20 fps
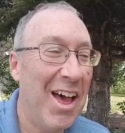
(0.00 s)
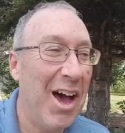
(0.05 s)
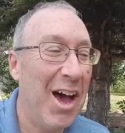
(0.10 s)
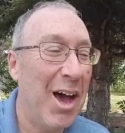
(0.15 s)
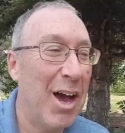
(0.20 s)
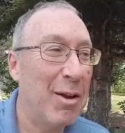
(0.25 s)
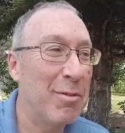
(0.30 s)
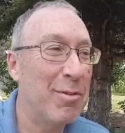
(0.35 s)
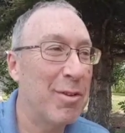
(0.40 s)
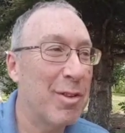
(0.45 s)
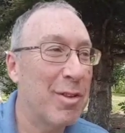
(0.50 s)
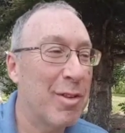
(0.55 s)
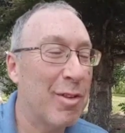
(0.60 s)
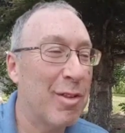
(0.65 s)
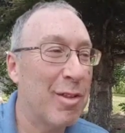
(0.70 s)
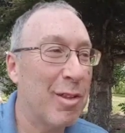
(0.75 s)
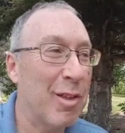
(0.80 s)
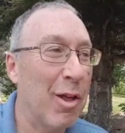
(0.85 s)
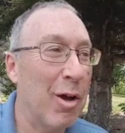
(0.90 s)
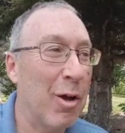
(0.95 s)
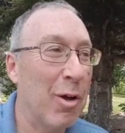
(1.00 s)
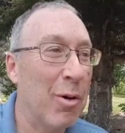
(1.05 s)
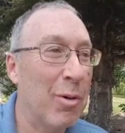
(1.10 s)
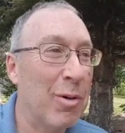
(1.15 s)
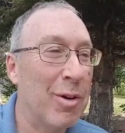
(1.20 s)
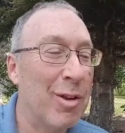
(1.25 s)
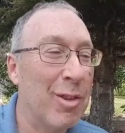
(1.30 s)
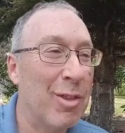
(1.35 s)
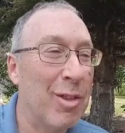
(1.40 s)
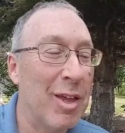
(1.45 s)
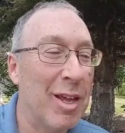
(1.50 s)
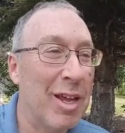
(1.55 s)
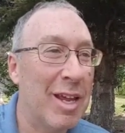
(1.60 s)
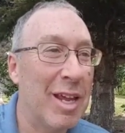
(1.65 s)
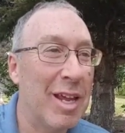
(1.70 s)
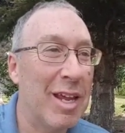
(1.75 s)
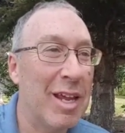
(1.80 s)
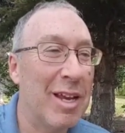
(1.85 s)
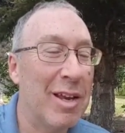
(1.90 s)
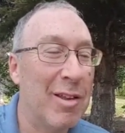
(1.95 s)
I'm just slow and
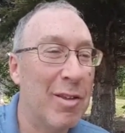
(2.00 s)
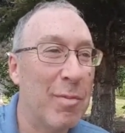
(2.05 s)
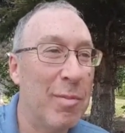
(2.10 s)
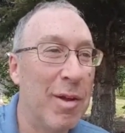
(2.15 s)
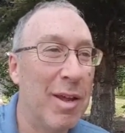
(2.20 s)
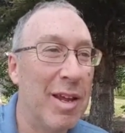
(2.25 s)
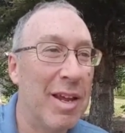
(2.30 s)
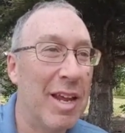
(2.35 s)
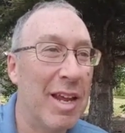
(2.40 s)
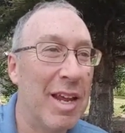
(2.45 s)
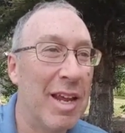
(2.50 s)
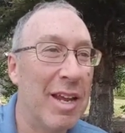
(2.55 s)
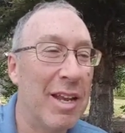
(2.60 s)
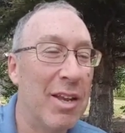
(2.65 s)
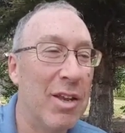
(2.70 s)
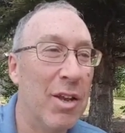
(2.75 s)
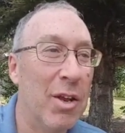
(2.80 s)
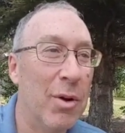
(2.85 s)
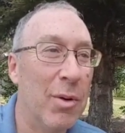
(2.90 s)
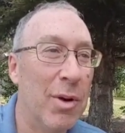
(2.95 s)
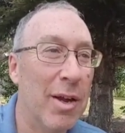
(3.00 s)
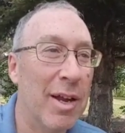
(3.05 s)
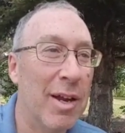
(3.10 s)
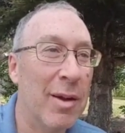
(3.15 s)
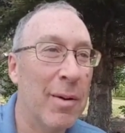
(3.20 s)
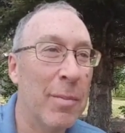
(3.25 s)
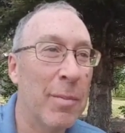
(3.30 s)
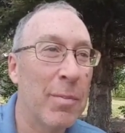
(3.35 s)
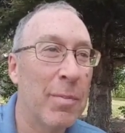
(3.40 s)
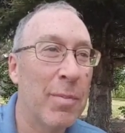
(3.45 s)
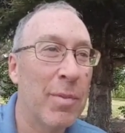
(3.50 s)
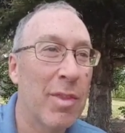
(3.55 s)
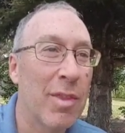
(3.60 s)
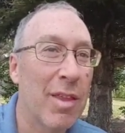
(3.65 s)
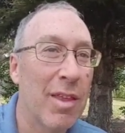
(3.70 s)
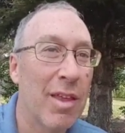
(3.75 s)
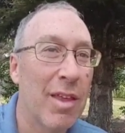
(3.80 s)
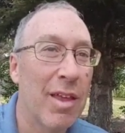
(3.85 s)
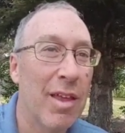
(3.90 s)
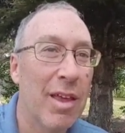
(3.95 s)
thinking and speaking and doing,
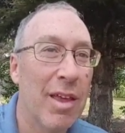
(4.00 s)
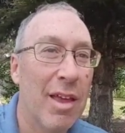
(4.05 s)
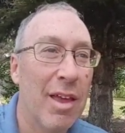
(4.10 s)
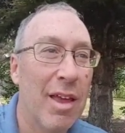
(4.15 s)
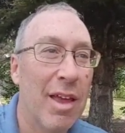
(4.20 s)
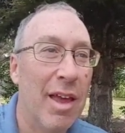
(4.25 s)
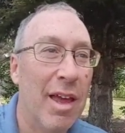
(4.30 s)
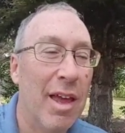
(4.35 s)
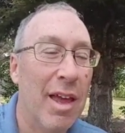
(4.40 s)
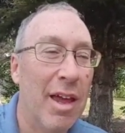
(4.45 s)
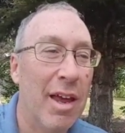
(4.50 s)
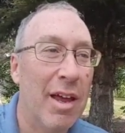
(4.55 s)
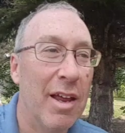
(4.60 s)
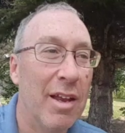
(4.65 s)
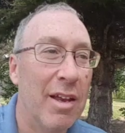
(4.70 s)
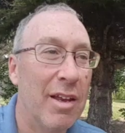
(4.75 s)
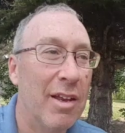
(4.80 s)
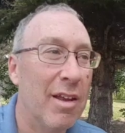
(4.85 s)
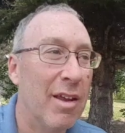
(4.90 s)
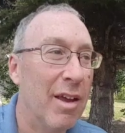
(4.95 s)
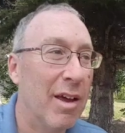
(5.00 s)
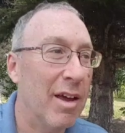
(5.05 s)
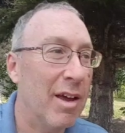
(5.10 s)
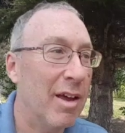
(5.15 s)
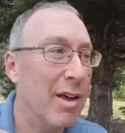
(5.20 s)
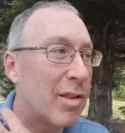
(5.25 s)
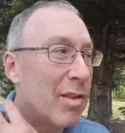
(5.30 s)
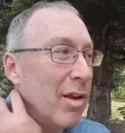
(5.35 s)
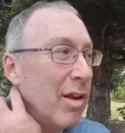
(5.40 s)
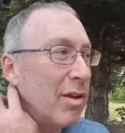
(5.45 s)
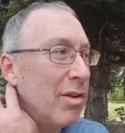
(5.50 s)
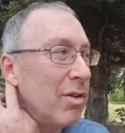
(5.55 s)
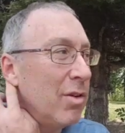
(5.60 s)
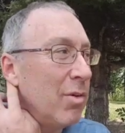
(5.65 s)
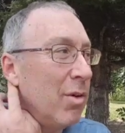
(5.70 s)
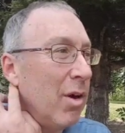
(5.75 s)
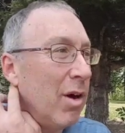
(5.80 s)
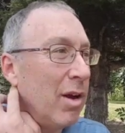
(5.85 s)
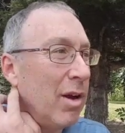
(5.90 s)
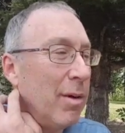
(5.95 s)
and it's not too
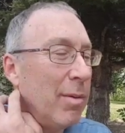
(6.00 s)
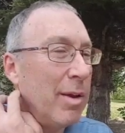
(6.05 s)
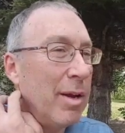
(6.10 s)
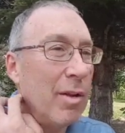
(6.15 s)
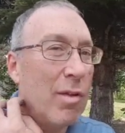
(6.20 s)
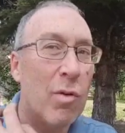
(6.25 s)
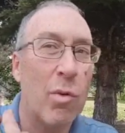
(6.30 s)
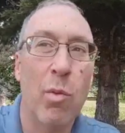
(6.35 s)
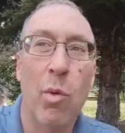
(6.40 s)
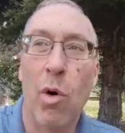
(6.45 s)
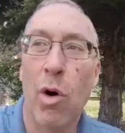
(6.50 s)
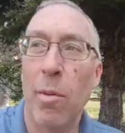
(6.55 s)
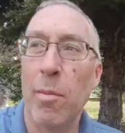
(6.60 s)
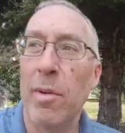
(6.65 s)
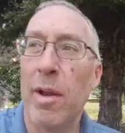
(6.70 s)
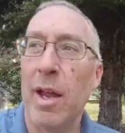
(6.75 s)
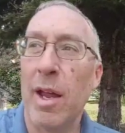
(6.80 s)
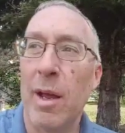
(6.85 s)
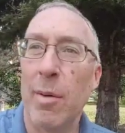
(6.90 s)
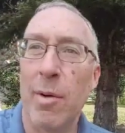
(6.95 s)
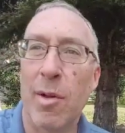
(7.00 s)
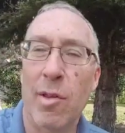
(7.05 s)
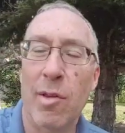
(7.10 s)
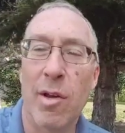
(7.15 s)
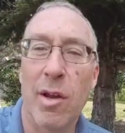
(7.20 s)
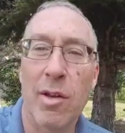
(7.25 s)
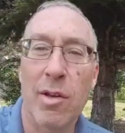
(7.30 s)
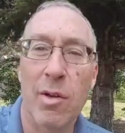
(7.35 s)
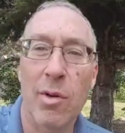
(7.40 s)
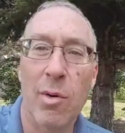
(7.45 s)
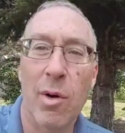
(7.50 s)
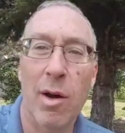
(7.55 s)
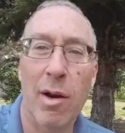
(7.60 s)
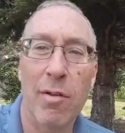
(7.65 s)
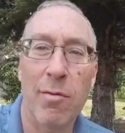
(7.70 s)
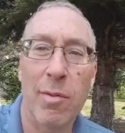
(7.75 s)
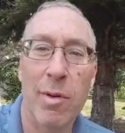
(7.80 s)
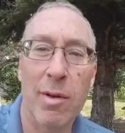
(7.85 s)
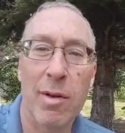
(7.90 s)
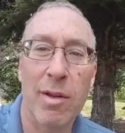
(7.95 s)
hot. I mean, it's a warm day, but it's not too hot.
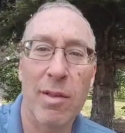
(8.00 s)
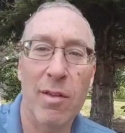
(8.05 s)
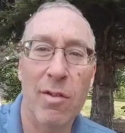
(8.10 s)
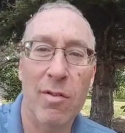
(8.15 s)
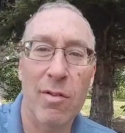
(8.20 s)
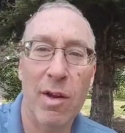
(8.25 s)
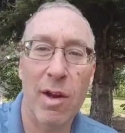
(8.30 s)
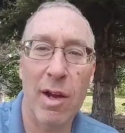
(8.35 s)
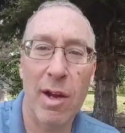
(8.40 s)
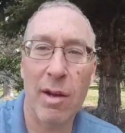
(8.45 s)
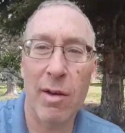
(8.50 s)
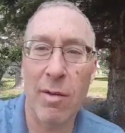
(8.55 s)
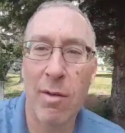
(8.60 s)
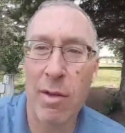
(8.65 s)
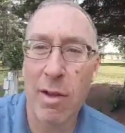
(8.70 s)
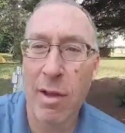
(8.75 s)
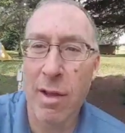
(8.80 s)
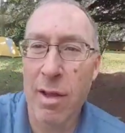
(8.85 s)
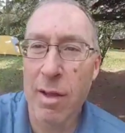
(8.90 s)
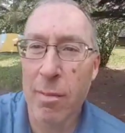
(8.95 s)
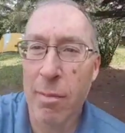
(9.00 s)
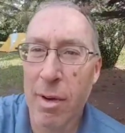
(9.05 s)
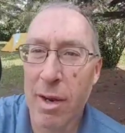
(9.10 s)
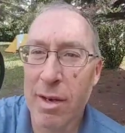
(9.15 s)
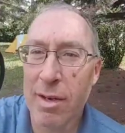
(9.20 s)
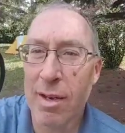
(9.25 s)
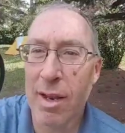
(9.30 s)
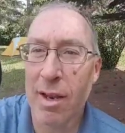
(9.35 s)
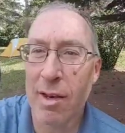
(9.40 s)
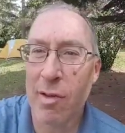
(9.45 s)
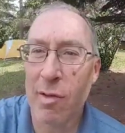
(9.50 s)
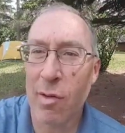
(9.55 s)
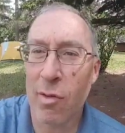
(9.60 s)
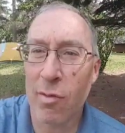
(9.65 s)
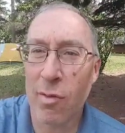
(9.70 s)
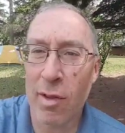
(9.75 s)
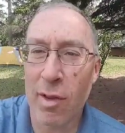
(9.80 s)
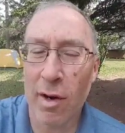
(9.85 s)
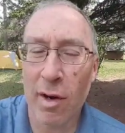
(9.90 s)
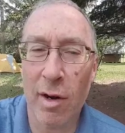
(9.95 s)
I've been in the shade. My tent's
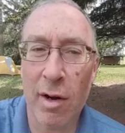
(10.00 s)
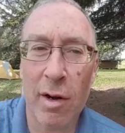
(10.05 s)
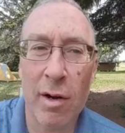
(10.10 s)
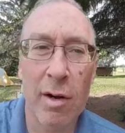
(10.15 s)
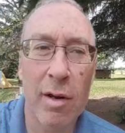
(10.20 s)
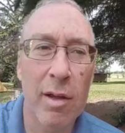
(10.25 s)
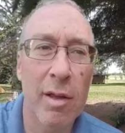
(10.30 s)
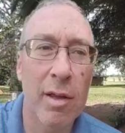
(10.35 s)
over there.